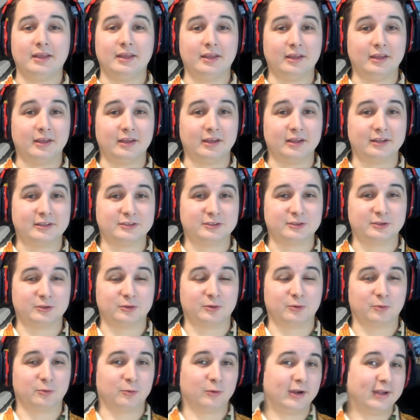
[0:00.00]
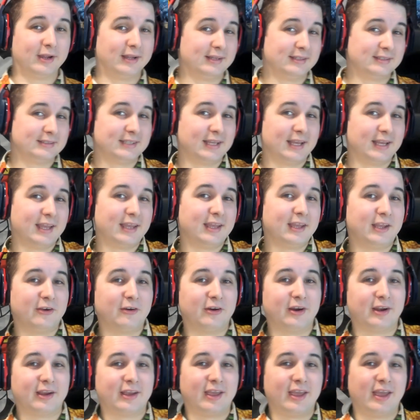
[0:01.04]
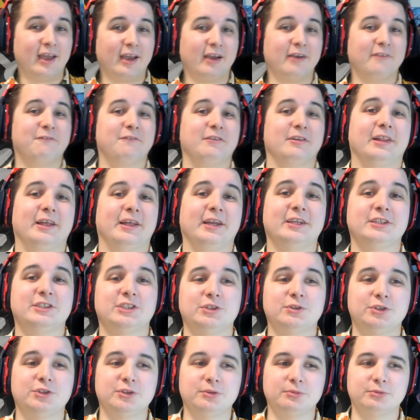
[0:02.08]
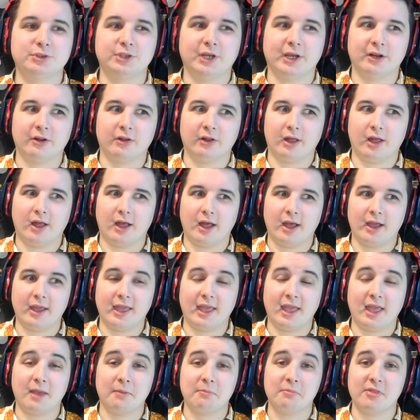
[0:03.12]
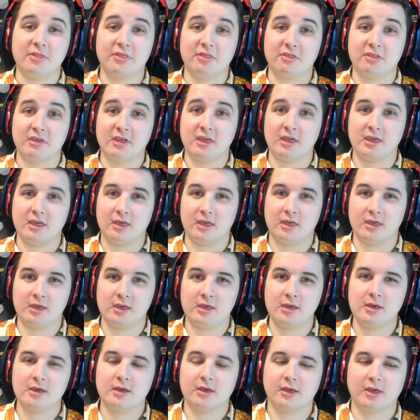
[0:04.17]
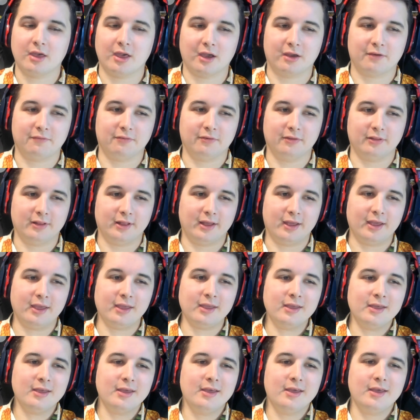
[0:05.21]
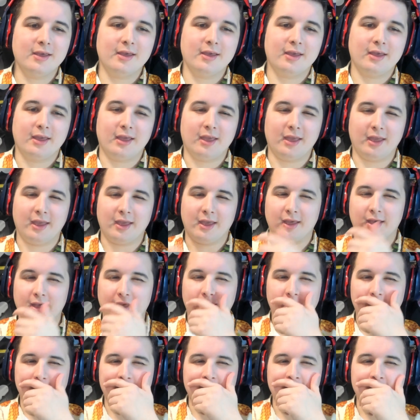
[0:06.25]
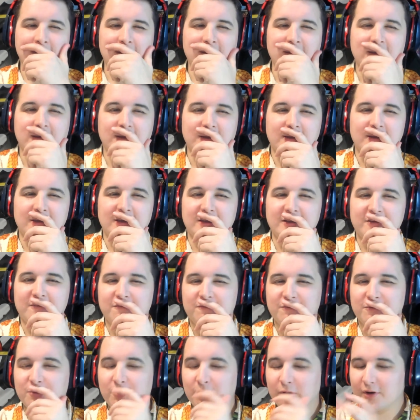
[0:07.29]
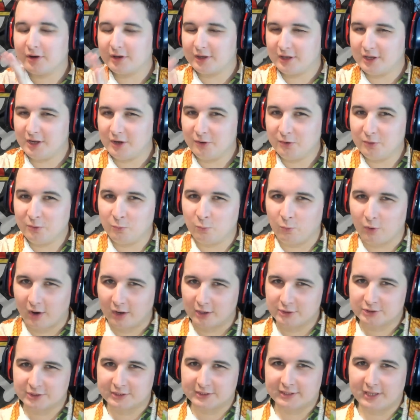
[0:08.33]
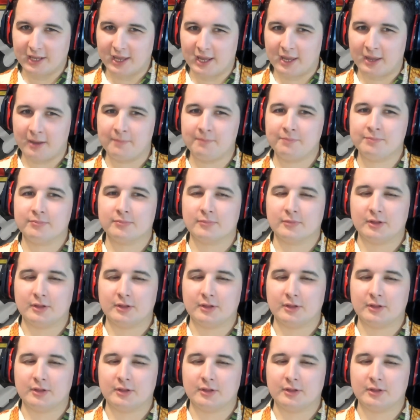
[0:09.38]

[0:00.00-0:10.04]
It's a great day here at KEKFILA's YouTube channel. I am the KEKFILA, and if you are here to watch a game,